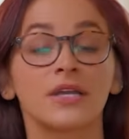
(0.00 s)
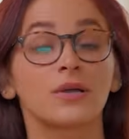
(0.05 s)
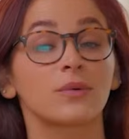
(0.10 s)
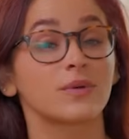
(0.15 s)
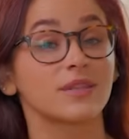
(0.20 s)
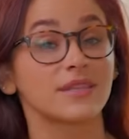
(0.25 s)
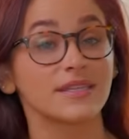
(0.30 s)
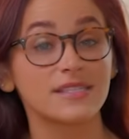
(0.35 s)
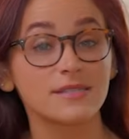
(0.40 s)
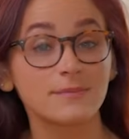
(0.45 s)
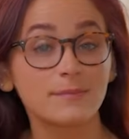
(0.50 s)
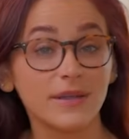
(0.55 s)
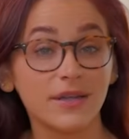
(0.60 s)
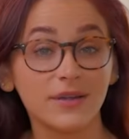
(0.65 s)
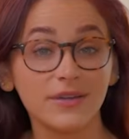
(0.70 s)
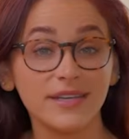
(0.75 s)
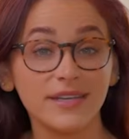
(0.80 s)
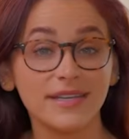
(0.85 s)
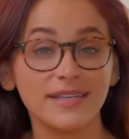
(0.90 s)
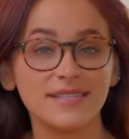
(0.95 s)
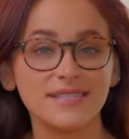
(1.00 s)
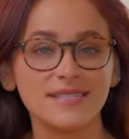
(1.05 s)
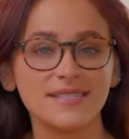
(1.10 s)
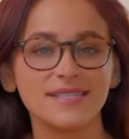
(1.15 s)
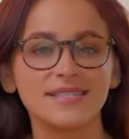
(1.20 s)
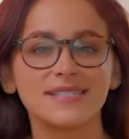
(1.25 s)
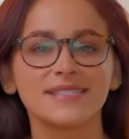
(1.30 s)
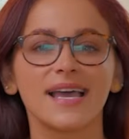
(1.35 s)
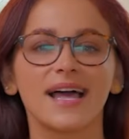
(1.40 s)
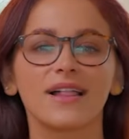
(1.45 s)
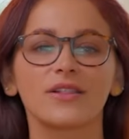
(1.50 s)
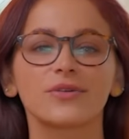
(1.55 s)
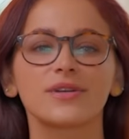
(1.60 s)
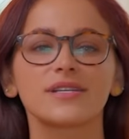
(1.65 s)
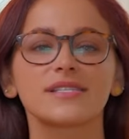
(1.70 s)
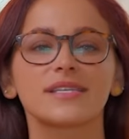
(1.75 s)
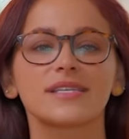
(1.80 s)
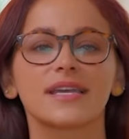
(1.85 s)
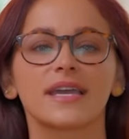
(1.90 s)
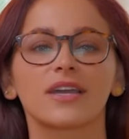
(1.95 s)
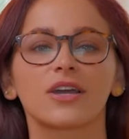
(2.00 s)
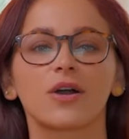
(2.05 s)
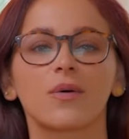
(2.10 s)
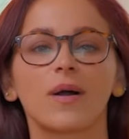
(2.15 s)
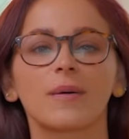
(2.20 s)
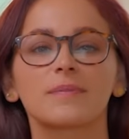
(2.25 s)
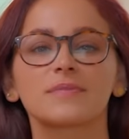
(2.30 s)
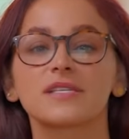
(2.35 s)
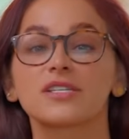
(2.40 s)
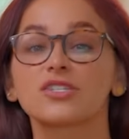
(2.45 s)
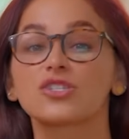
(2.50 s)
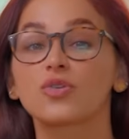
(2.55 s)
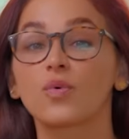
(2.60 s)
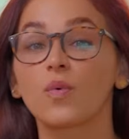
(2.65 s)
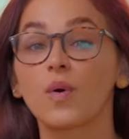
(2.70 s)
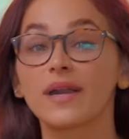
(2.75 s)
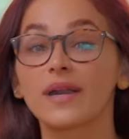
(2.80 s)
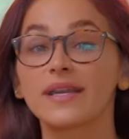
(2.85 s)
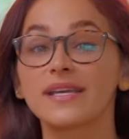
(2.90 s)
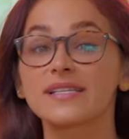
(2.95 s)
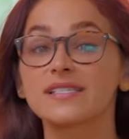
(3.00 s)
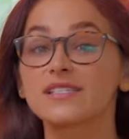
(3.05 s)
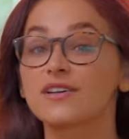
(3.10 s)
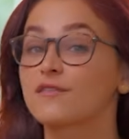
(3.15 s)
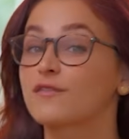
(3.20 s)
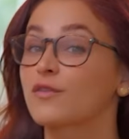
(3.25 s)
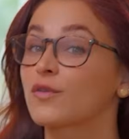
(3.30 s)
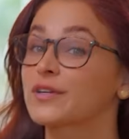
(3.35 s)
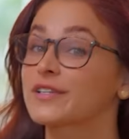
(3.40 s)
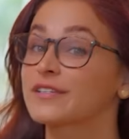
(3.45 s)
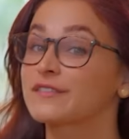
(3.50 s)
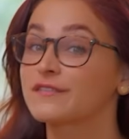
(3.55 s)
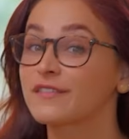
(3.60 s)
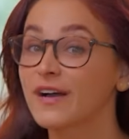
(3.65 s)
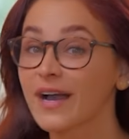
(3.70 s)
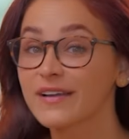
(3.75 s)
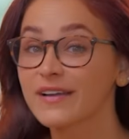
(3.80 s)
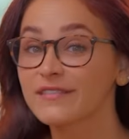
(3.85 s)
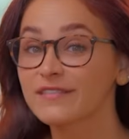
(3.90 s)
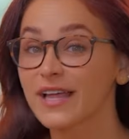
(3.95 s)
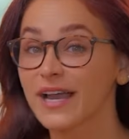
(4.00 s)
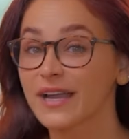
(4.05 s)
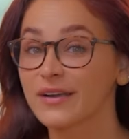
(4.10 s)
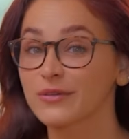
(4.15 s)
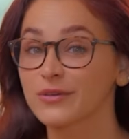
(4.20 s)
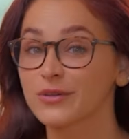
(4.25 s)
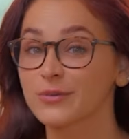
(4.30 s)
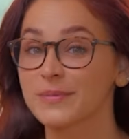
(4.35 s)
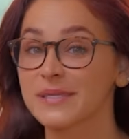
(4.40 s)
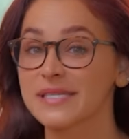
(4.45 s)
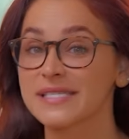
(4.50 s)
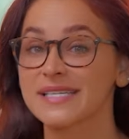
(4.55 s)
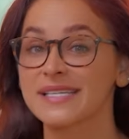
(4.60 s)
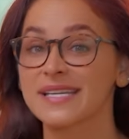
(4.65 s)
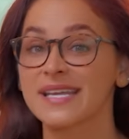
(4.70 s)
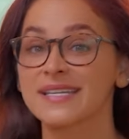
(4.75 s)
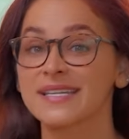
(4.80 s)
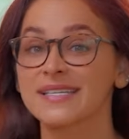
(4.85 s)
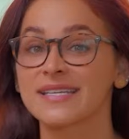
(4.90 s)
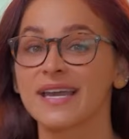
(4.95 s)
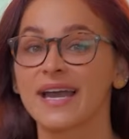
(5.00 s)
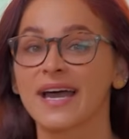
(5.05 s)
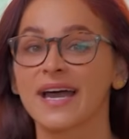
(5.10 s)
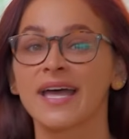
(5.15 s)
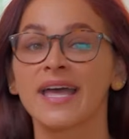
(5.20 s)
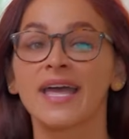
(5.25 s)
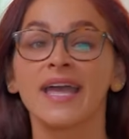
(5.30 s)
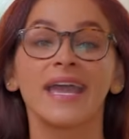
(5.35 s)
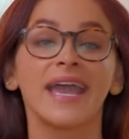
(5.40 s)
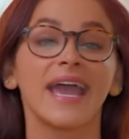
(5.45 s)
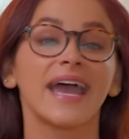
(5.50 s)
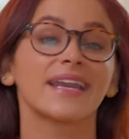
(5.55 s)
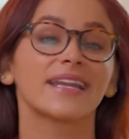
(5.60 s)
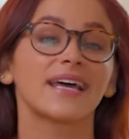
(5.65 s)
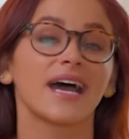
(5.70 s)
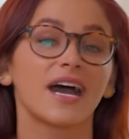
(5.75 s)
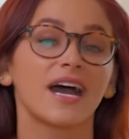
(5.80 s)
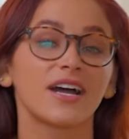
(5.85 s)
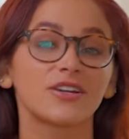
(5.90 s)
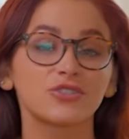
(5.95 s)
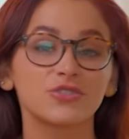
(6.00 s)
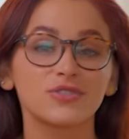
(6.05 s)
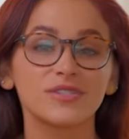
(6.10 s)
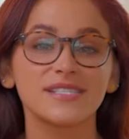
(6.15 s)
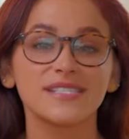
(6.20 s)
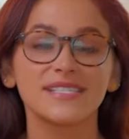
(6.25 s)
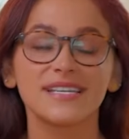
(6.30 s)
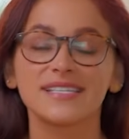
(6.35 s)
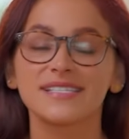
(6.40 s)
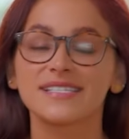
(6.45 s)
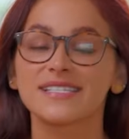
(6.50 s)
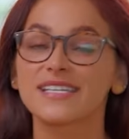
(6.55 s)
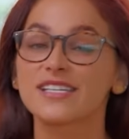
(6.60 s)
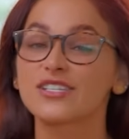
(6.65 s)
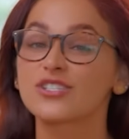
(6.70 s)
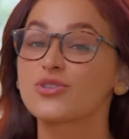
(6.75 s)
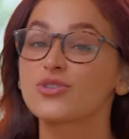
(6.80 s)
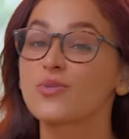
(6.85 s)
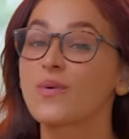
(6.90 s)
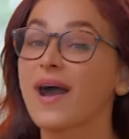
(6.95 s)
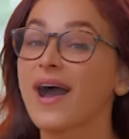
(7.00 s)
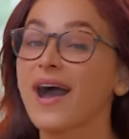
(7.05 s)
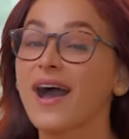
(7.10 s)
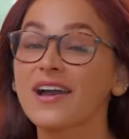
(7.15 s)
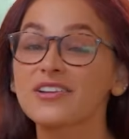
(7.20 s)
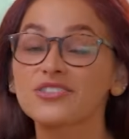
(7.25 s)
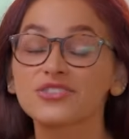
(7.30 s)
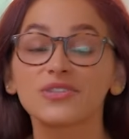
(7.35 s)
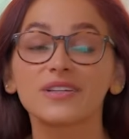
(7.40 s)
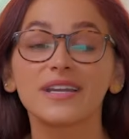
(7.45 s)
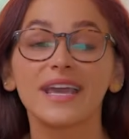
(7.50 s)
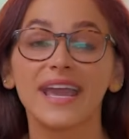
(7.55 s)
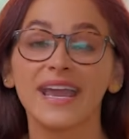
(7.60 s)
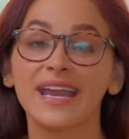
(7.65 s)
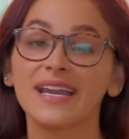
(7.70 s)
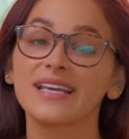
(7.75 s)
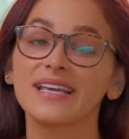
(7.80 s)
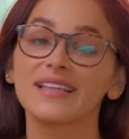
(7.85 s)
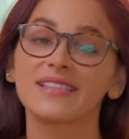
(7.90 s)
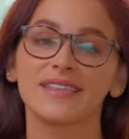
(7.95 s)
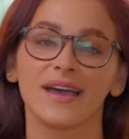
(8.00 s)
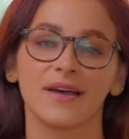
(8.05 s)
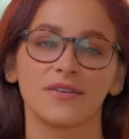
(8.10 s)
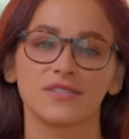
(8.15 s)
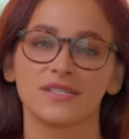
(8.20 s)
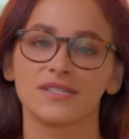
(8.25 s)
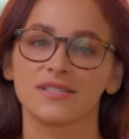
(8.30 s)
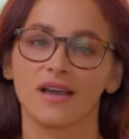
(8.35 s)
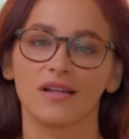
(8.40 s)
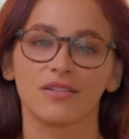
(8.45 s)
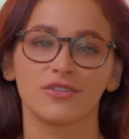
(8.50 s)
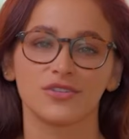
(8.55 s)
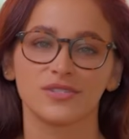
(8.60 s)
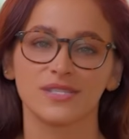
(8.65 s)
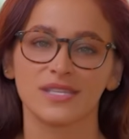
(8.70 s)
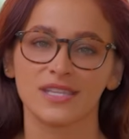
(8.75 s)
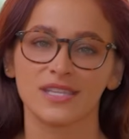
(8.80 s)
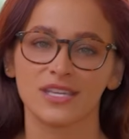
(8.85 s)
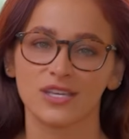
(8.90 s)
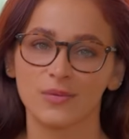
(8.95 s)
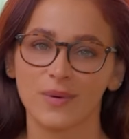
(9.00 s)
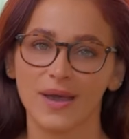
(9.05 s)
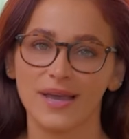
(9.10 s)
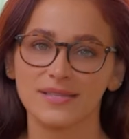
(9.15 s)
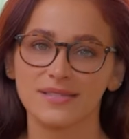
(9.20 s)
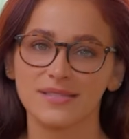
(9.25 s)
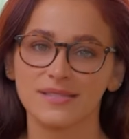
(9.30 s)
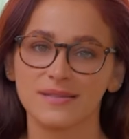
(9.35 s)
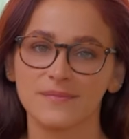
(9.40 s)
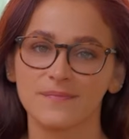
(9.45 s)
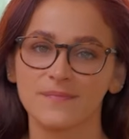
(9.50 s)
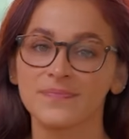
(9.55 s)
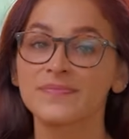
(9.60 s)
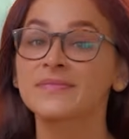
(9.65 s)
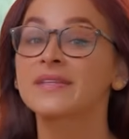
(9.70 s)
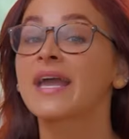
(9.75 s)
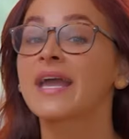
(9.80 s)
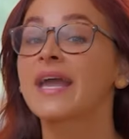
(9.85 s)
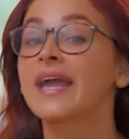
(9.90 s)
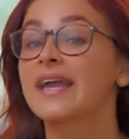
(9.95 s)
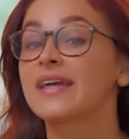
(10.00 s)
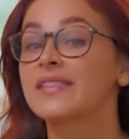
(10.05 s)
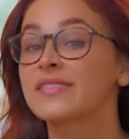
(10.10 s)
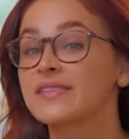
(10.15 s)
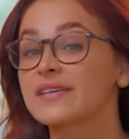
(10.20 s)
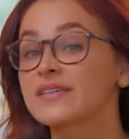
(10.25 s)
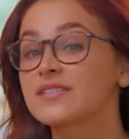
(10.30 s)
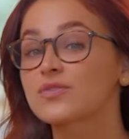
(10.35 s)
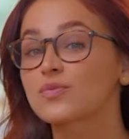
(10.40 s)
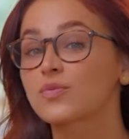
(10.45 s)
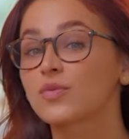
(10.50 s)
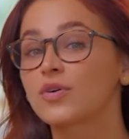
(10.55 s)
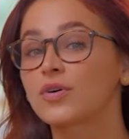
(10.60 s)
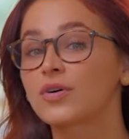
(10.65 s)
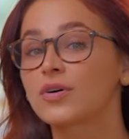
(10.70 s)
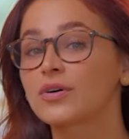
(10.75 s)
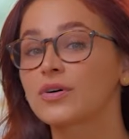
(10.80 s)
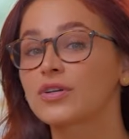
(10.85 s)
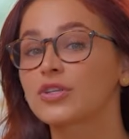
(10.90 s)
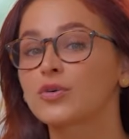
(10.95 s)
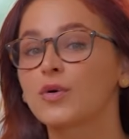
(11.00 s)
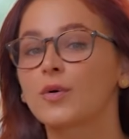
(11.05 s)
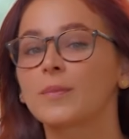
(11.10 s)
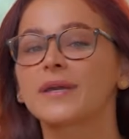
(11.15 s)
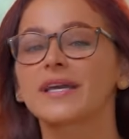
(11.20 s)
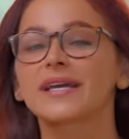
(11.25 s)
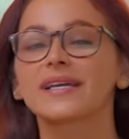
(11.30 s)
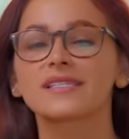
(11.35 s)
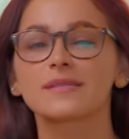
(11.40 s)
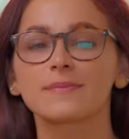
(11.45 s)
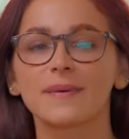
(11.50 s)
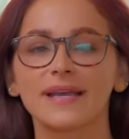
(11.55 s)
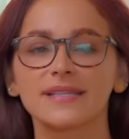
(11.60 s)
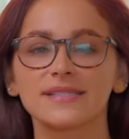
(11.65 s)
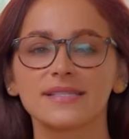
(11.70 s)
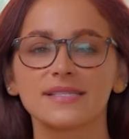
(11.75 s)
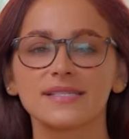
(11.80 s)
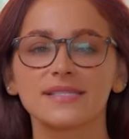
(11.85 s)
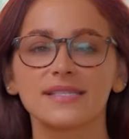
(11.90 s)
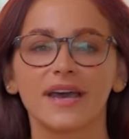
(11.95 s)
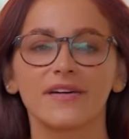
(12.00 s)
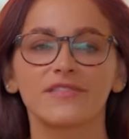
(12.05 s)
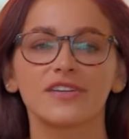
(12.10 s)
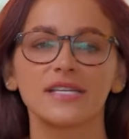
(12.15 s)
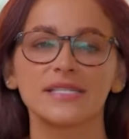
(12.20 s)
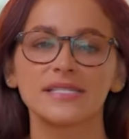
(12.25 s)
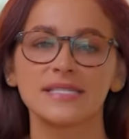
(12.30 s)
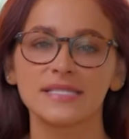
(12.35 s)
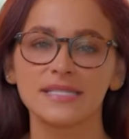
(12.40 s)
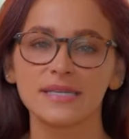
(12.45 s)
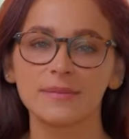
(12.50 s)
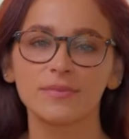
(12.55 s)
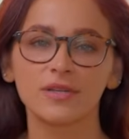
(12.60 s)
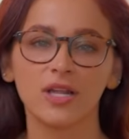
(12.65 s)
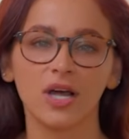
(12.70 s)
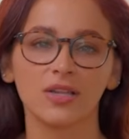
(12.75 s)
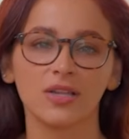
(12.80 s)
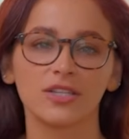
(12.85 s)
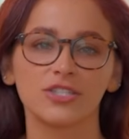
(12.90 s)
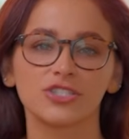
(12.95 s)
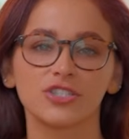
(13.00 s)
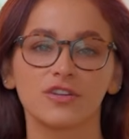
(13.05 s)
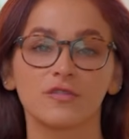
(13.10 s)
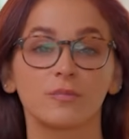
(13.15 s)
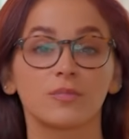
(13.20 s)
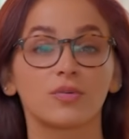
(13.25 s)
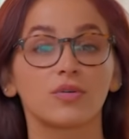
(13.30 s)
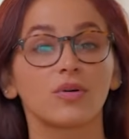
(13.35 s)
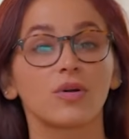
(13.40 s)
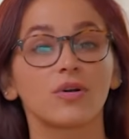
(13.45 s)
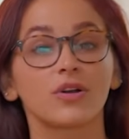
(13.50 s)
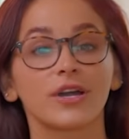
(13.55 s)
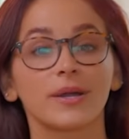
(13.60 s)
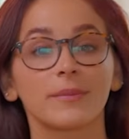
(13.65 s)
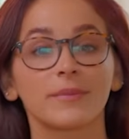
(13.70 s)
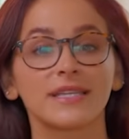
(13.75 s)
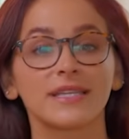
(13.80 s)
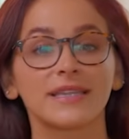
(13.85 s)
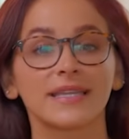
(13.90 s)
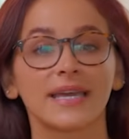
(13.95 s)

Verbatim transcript: With experience, salaries can go up to 20 to 45 lakh rupees in India and 160 to 180,000 dollars in the US. In this role, you will be expected to have a deep knowledge of programming